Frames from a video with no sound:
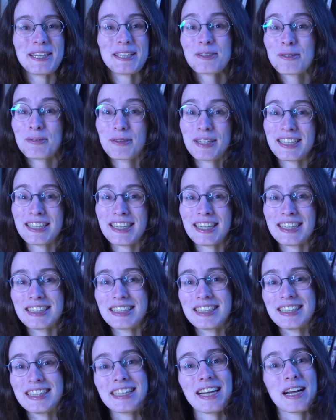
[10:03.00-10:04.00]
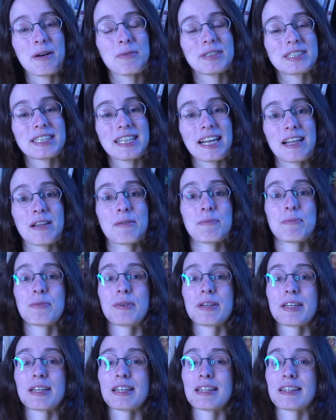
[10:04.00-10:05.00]
In 2019, I was helped
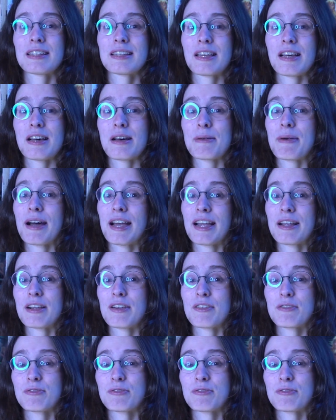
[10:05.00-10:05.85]
with uh, by a